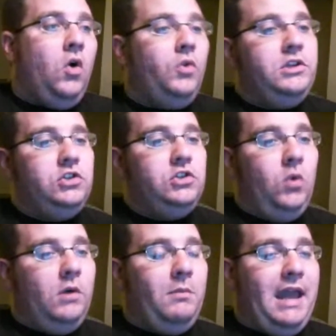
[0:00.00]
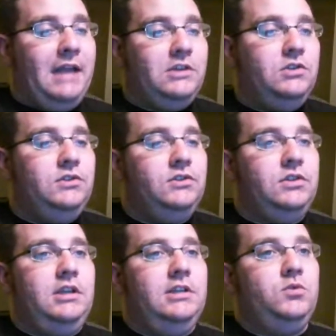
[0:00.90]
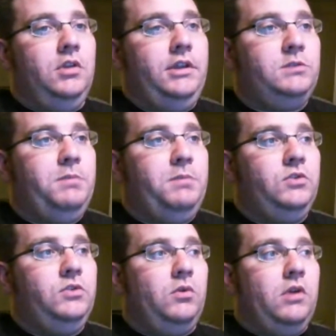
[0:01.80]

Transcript: all these short matches. It's really exposed the